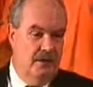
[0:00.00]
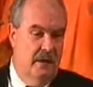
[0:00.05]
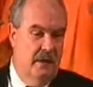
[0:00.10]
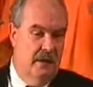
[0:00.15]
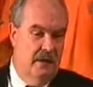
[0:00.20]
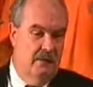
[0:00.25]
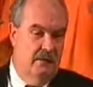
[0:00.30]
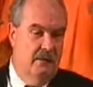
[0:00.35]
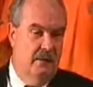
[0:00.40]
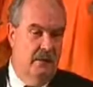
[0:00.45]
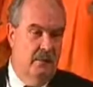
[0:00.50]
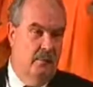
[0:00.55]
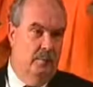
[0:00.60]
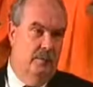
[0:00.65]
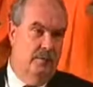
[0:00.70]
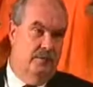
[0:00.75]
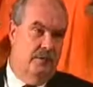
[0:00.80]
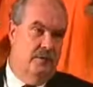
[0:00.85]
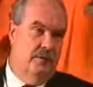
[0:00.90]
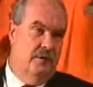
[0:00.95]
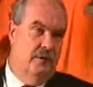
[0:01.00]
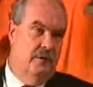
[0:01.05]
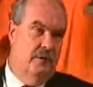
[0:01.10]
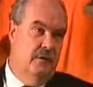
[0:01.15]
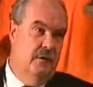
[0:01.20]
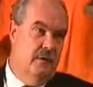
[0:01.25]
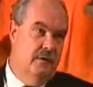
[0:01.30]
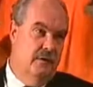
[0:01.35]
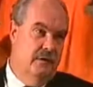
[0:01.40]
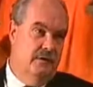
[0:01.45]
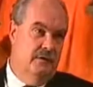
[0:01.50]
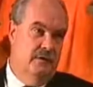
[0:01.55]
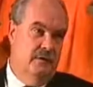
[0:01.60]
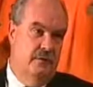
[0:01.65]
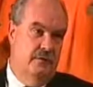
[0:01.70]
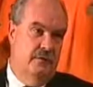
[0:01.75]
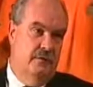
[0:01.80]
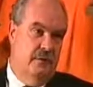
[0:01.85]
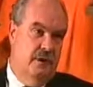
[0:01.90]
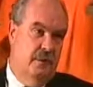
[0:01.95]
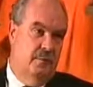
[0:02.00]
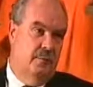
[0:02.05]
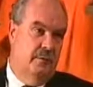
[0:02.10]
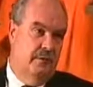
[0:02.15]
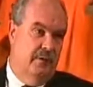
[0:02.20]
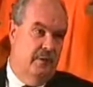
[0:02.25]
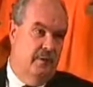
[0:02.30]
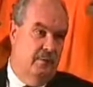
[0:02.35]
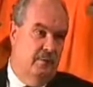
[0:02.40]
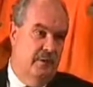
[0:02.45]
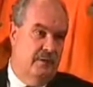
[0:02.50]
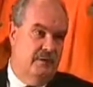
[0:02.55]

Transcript: I was lying in a fetal position, just sort of trying to